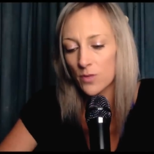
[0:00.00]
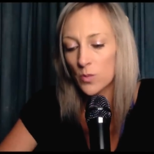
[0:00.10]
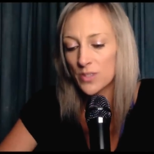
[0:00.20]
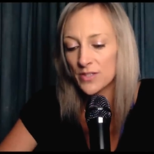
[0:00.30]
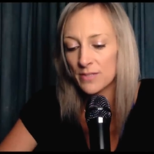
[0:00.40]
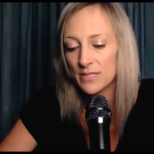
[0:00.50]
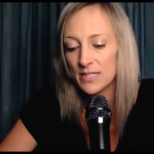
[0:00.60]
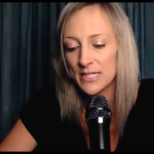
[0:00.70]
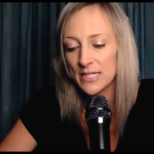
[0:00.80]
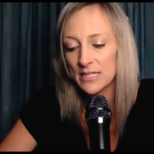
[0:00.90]
Wisdom is
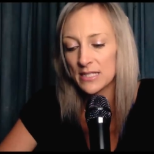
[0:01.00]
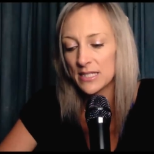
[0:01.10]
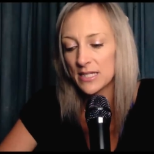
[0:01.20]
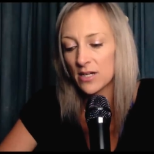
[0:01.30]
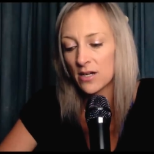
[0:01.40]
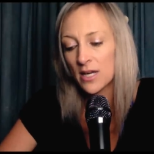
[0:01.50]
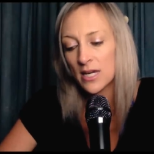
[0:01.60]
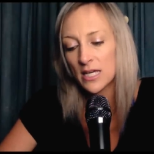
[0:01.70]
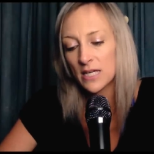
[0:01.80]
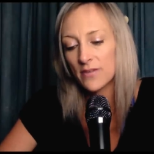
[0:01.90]
seeking the seeker,
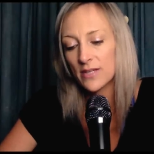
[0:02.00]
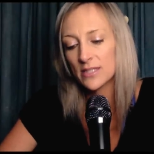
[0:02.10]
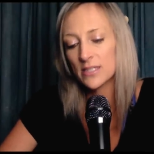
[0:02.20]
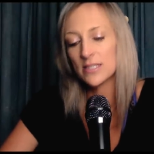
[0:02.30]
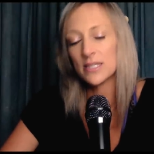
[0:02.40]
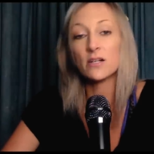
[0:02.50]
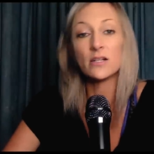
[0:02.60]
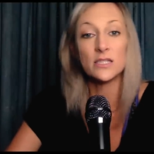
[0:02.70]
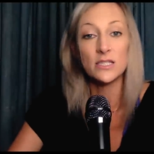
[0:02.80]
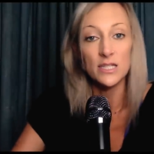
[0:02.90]
even as the seeker
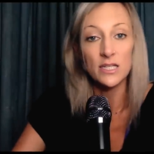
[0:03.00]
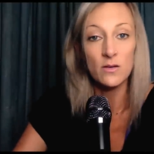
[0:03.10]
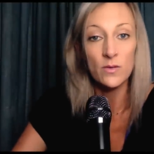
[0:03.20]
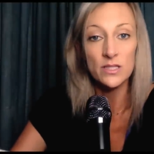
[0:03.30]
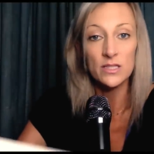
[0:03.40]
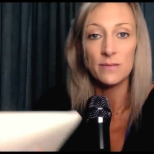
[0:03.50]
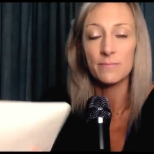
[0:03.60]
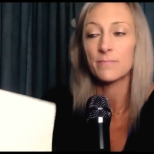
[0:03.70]
is seeking wisdom.